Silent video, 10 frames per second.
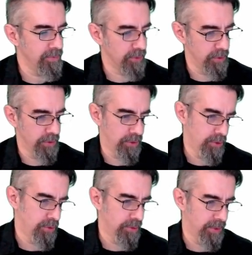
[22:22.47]
view your
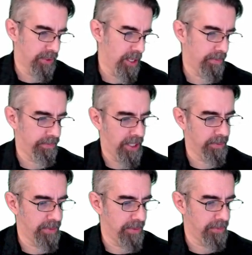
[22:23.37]
YouTube account, blah, blah,
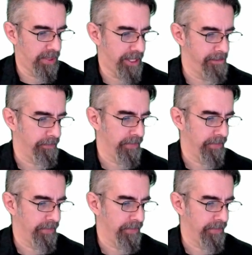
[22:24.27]
blah, blah, blah.